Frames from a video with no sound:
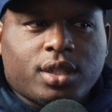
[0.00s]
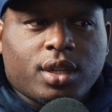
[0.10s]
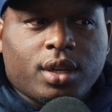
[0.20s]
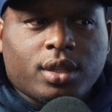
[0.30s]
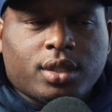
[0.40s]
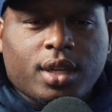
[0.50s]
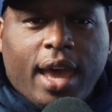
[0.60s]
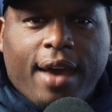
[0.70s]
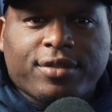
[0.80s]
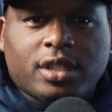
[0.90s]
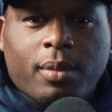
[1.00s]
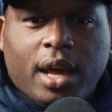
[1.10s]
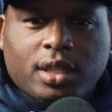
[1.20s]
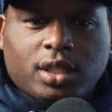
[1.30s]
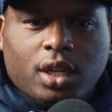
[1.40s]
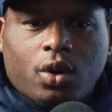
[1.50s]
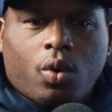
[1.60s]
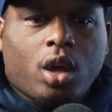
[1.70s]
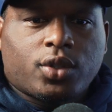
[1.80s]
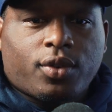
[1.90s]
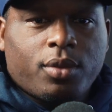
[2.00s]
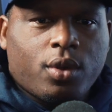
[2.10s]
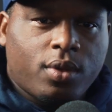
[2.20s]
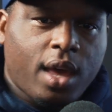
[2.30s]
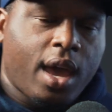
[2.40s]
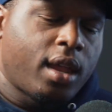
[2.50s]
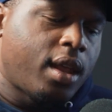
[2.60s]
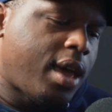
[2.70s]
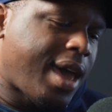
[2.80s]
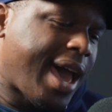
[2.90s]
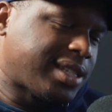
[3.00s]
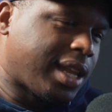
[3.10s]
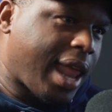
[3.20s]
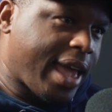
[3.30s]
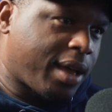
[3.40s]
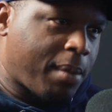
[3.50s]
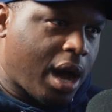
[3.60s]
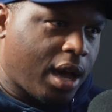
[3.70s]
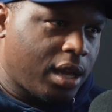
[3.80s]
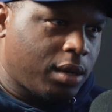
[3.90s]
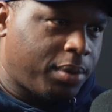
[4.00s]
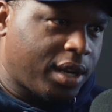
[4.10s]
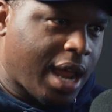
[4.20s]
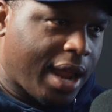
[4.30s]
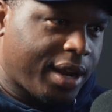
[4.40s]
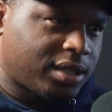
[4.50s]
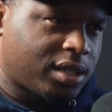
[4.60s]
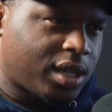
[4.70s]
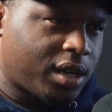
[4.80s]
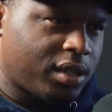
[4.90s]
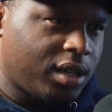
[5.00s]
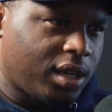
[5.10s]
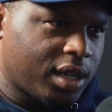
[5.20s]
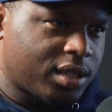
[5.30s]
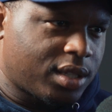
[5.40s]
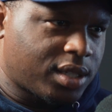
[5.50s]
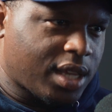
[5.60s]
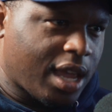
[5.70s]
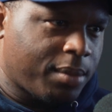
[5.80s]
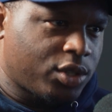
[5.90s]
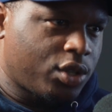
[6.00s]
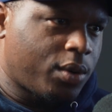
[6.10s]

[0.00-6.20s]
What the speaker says: to have somebody sit across from you that has a like mind, but not necessarily looks the same as you.